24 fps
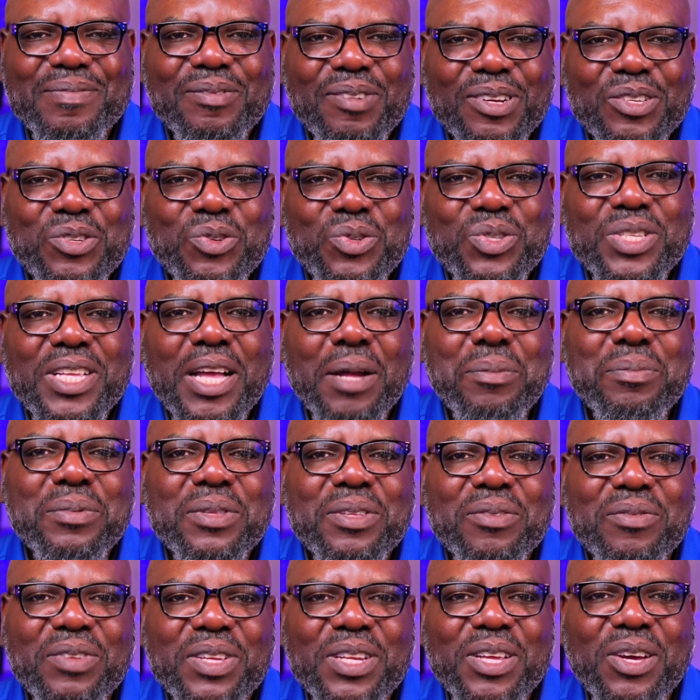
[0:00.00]
Why don't you
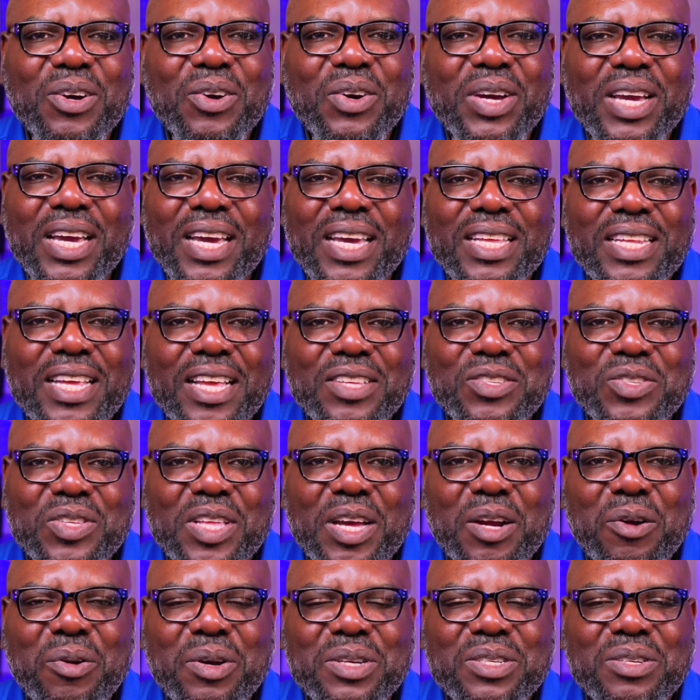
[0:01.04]
stop the video and answer
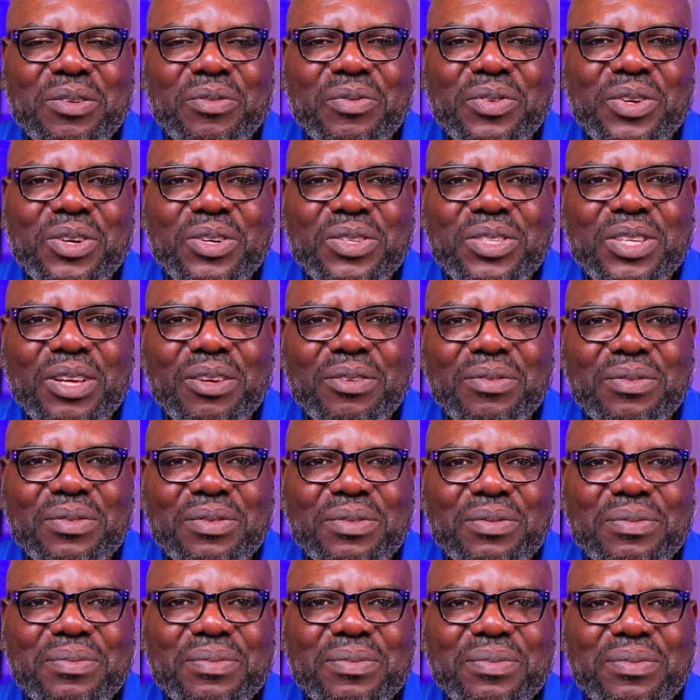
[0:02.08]
that question for yourself?